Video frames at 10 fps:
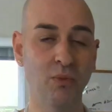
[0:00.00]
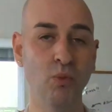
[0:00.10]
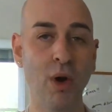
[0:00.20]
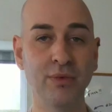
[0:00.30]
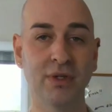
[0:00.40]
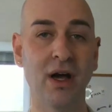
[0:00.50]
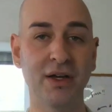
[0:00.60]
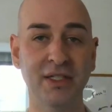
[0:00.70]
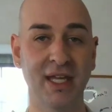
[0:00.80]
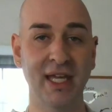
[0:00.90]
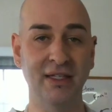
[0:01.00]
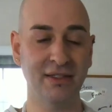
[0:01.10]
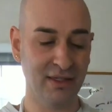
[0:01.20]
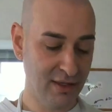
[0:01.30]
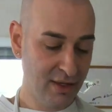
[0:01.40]
won't last the heat.
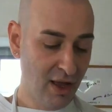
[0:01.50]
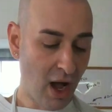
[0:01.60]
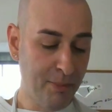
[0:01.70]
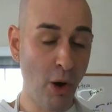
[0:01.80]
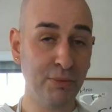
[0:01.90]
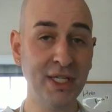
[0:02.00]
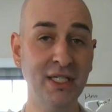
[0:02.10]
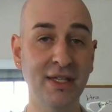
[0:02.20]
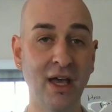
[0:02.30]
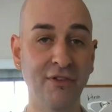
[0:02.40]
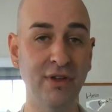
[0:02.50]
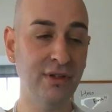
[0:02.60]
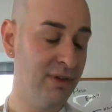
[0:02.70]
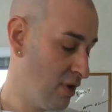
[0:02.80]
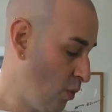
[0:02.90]
I pop this in the oven
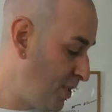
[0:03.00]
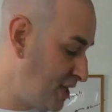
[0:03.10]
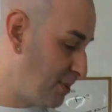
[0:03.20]
with the